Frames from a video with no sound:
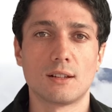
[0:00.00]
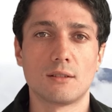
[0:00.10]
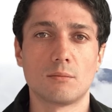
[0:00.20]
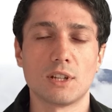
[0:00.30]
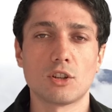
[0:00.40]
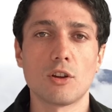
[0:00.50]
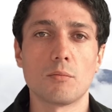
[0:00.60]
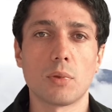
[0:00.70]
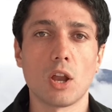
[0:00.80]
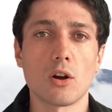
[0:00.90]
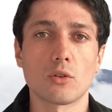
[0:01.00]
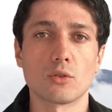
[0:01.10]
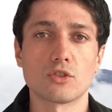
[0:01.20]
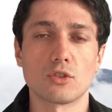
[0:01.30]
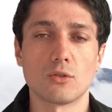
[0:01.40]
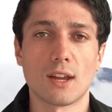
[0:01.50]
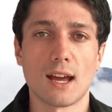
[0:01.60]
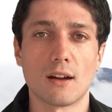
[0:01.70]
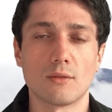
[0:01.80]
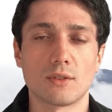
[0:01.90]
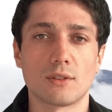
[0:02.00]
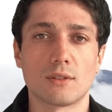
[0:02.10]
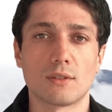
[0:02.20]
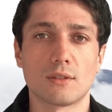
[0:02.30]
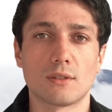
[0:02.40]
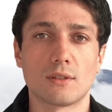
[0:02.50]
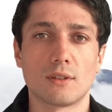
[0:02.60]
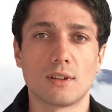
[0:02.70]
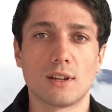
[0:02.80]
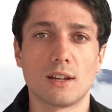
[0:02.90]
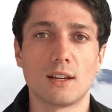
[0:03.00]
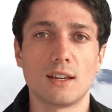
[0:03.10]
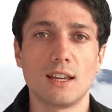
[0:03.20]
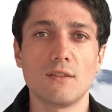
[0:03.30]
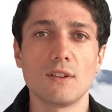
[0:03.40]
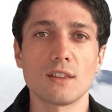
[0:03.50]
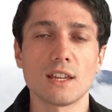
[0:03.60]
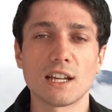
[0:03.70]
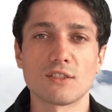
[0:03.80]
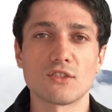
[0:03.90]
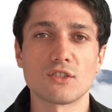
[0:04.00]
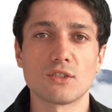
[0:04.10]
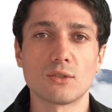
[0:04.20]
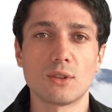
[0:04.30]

but don't block or tune out, everything is still